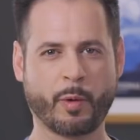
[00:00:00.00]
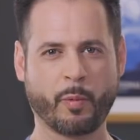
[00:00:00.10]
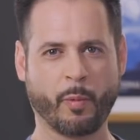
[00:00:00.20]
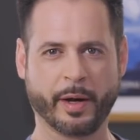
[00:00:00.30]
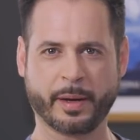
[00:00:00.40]

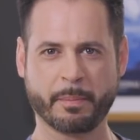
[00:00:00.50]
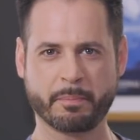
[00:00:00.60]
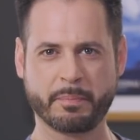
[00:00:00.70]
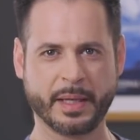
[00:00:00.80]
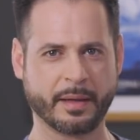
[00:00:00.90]
won't wind up
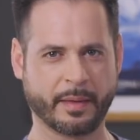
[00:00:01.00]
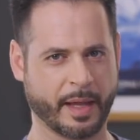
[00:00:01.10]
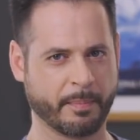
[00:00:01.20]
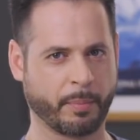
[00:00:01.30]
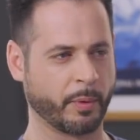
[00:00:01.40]
being
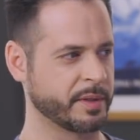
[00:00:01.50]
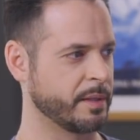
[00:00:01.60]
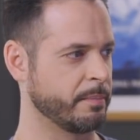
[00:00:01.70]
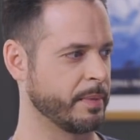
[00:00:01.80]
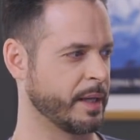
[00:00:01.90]
that
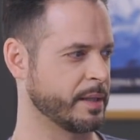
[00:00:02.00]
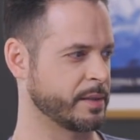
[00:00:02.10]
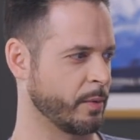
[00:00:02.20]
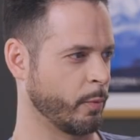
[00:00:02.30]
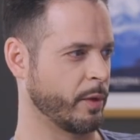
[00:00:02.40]
important because